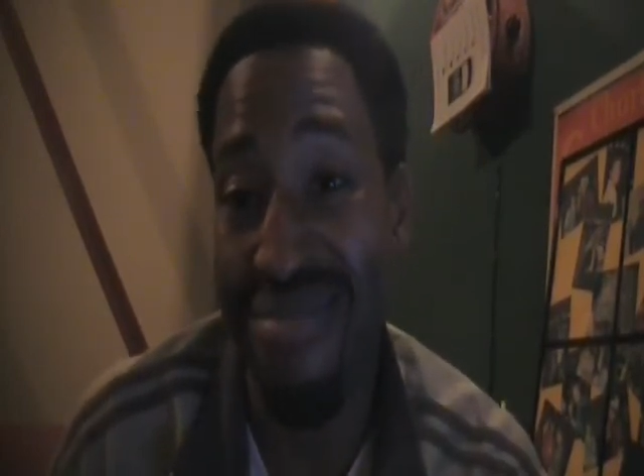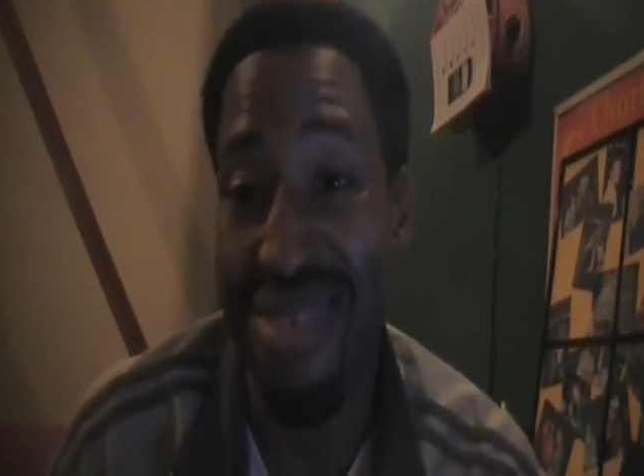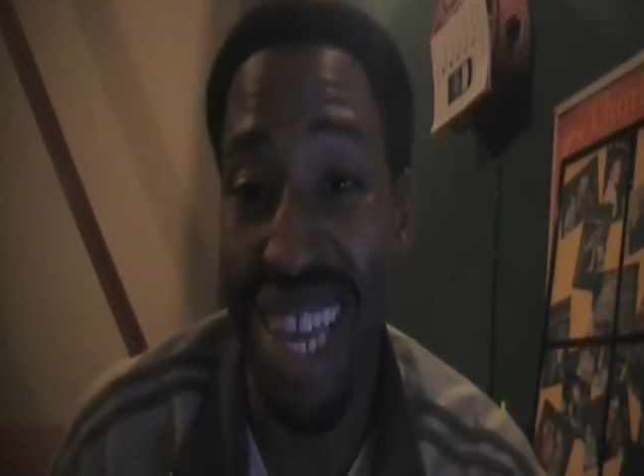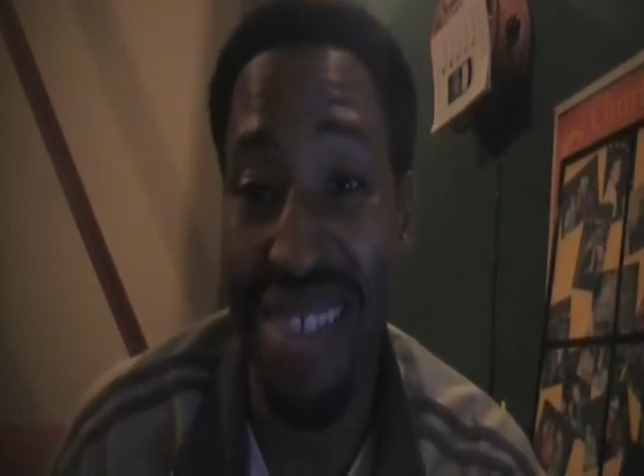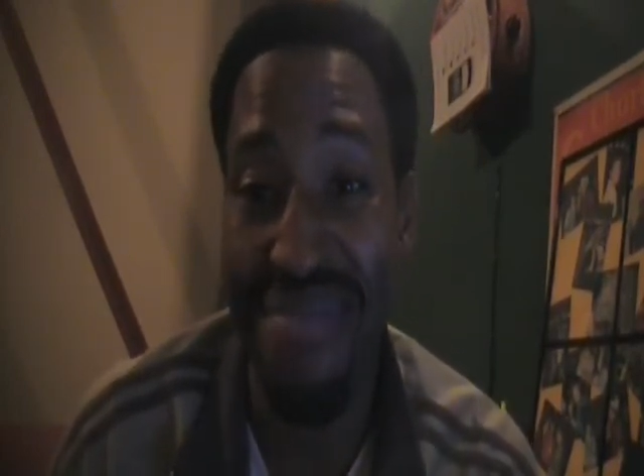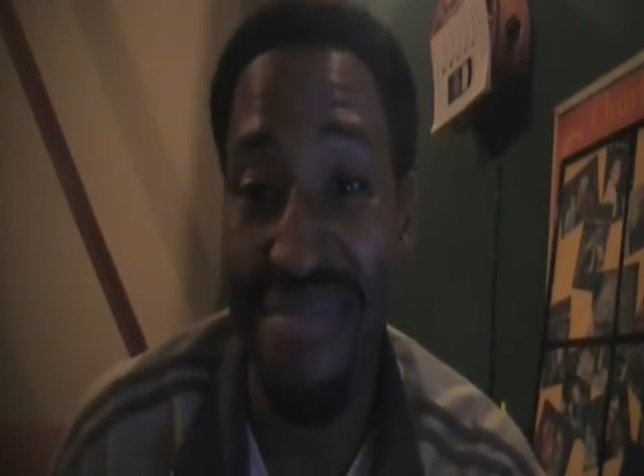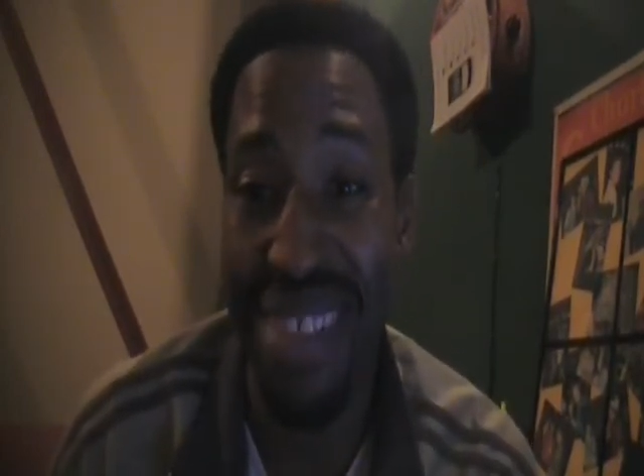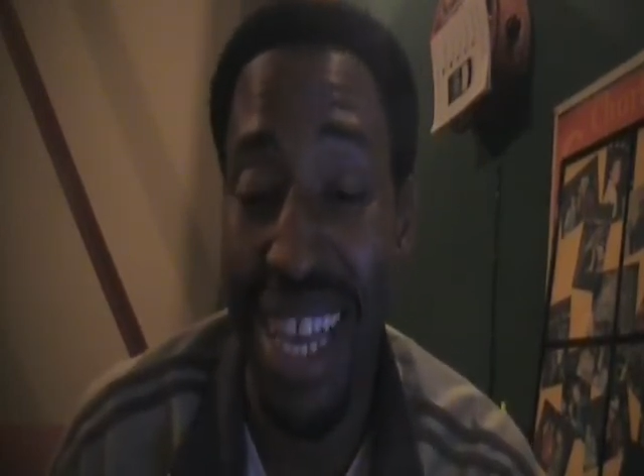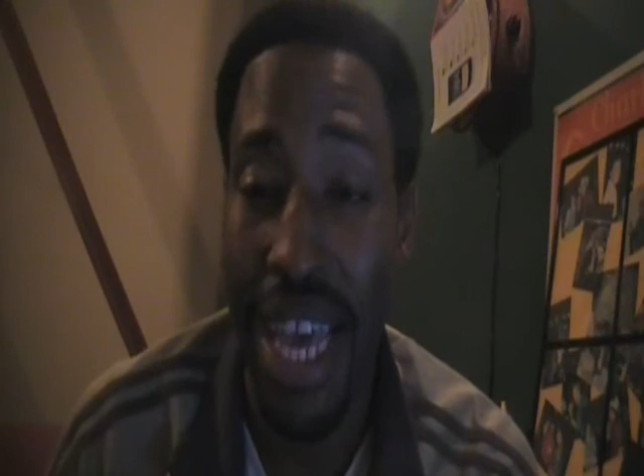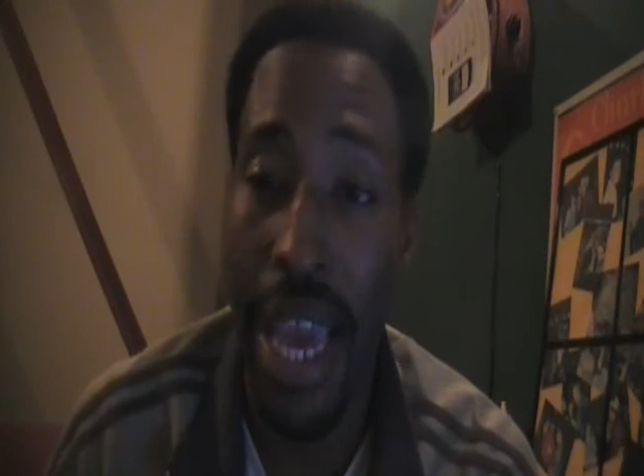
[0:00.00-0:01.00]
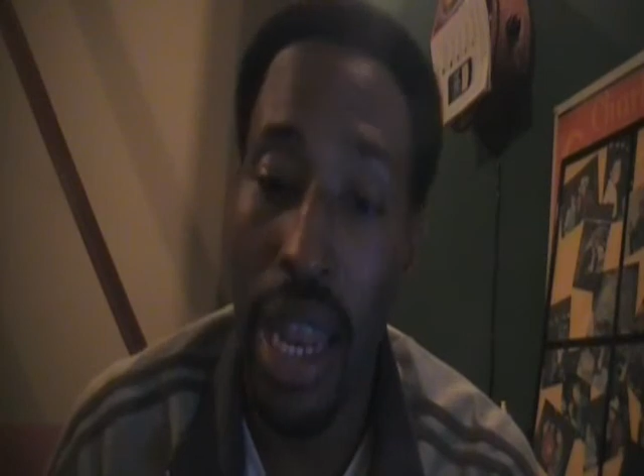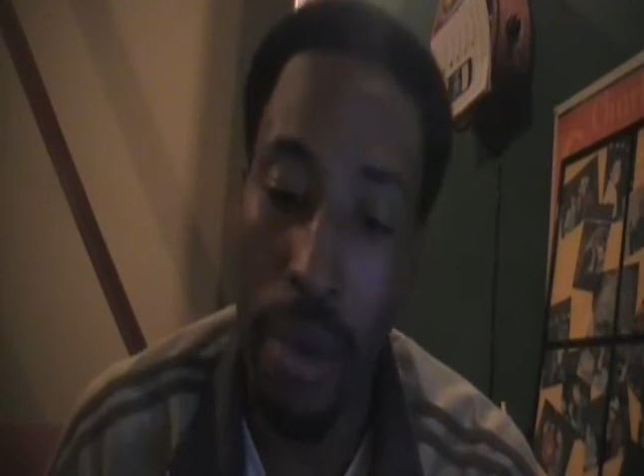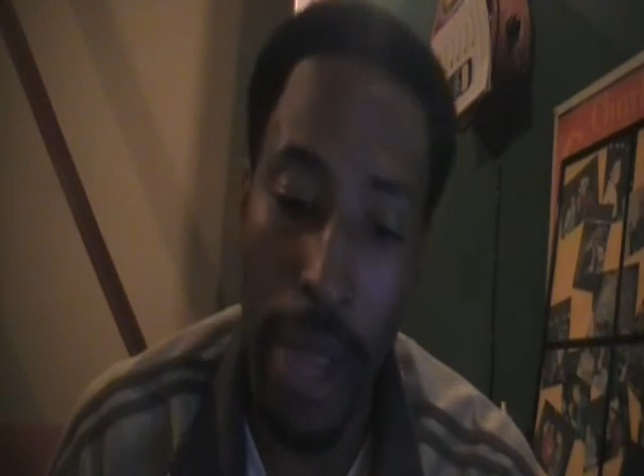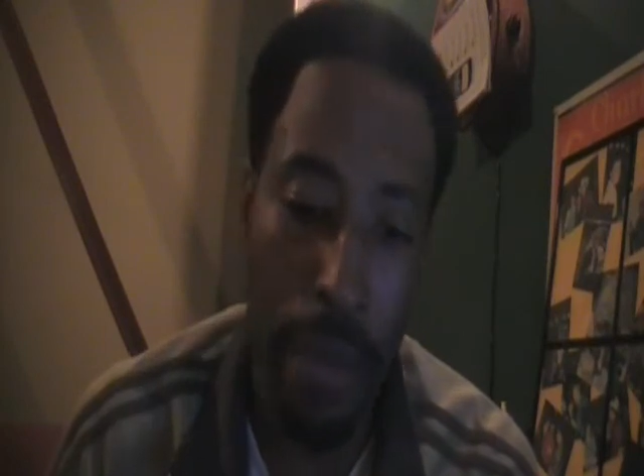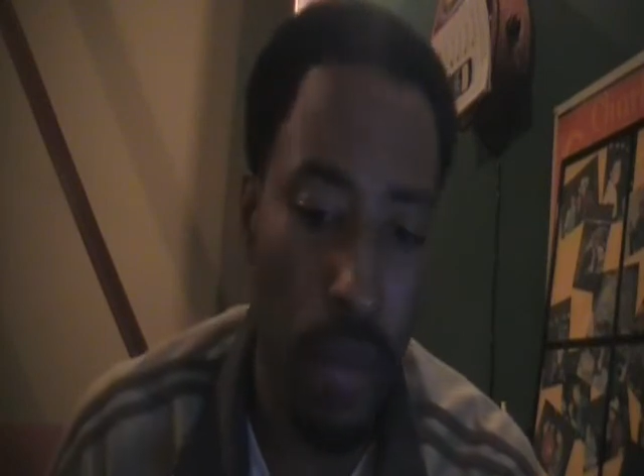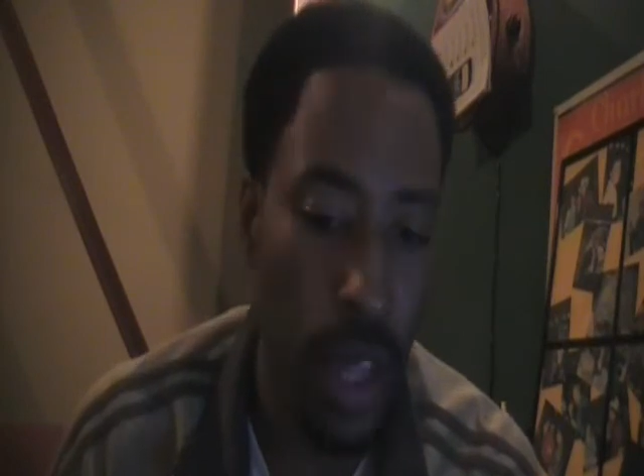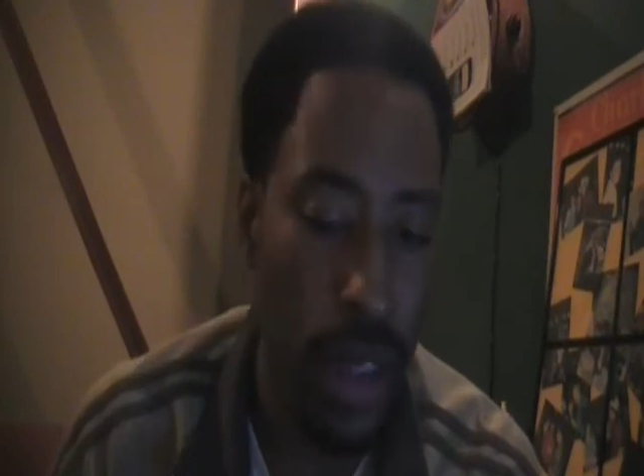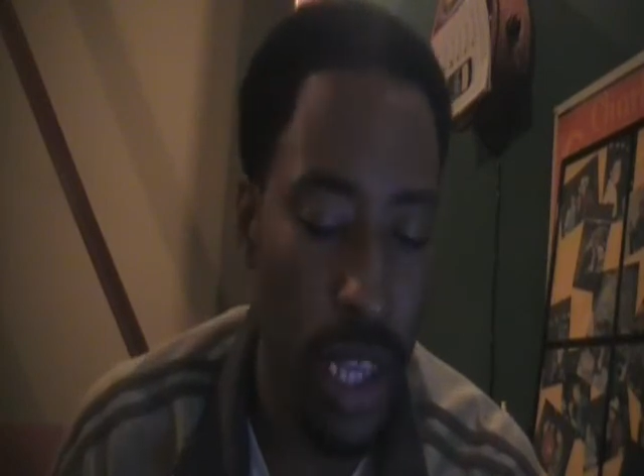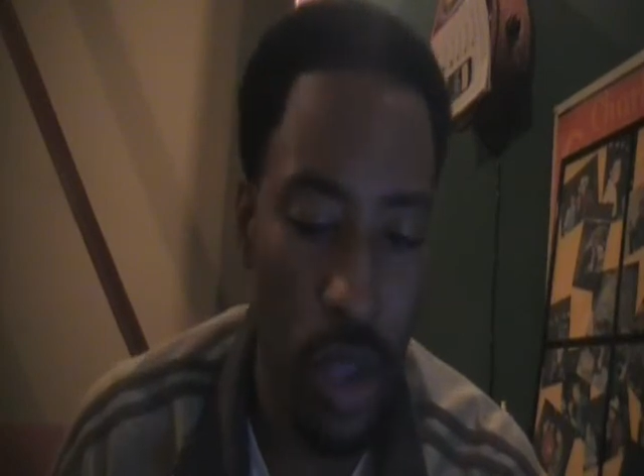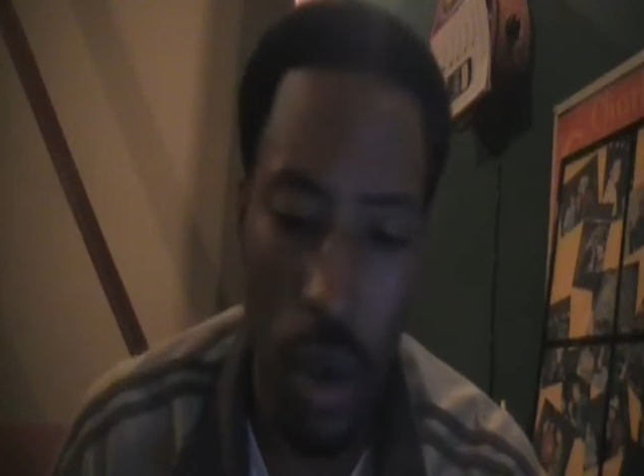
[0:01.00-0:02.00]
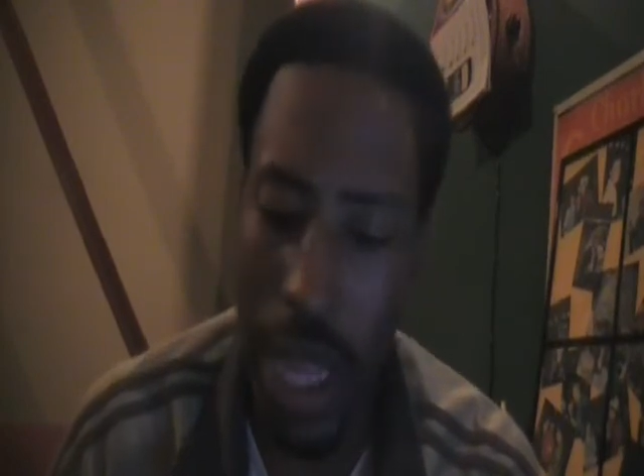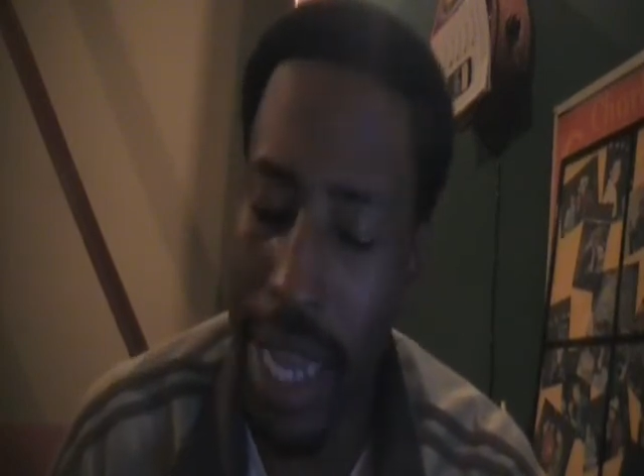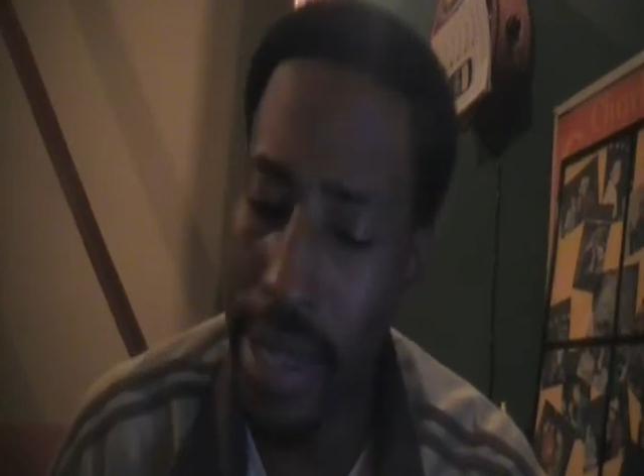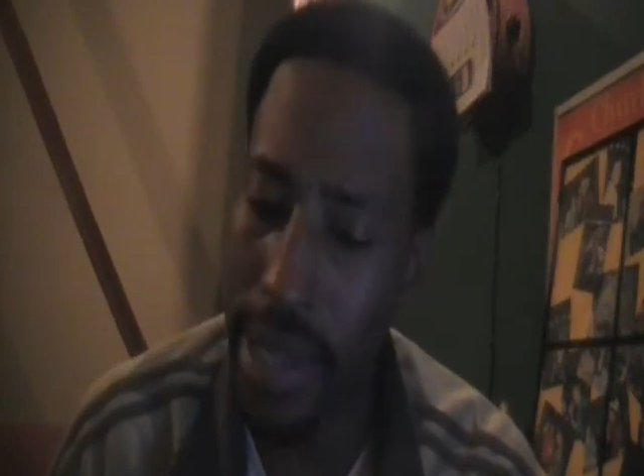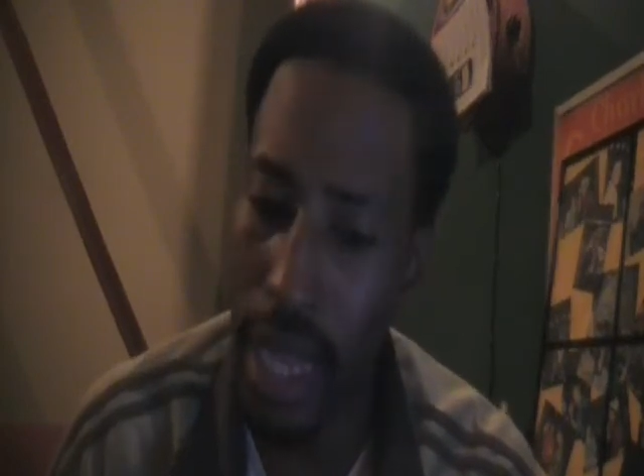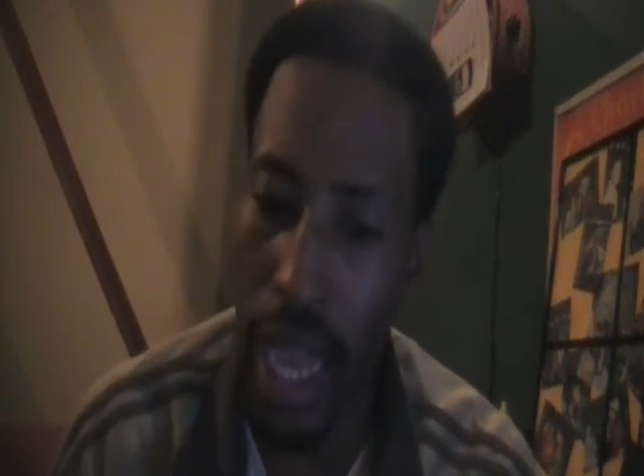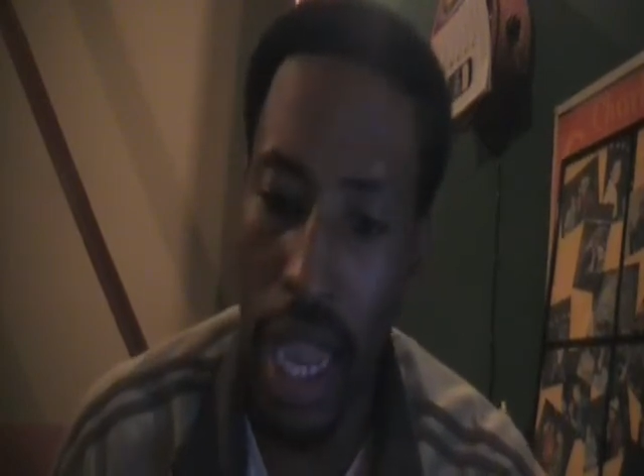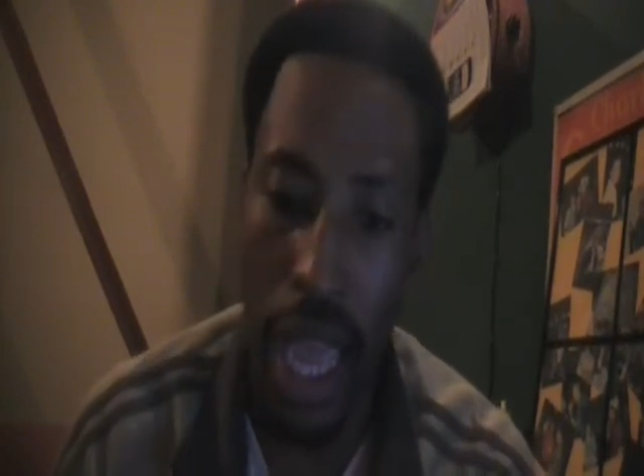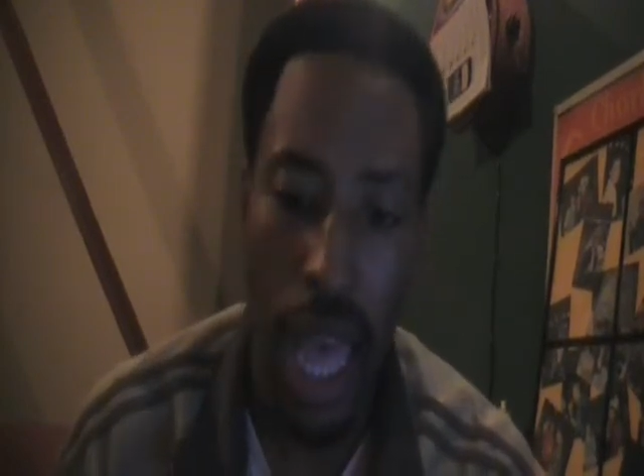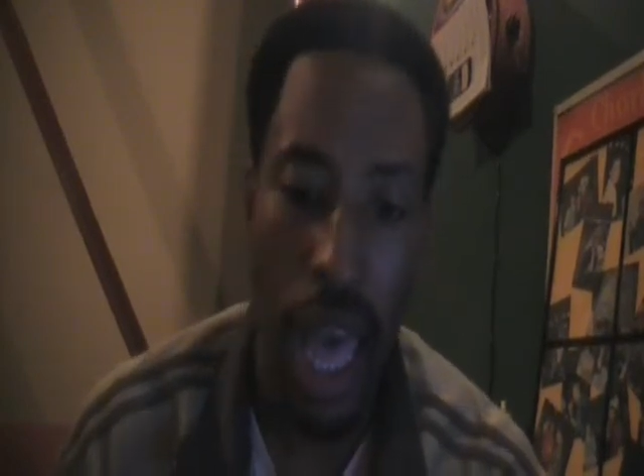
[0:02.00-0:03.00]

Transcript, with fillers: Yeah. Anyway, that's all I had to say.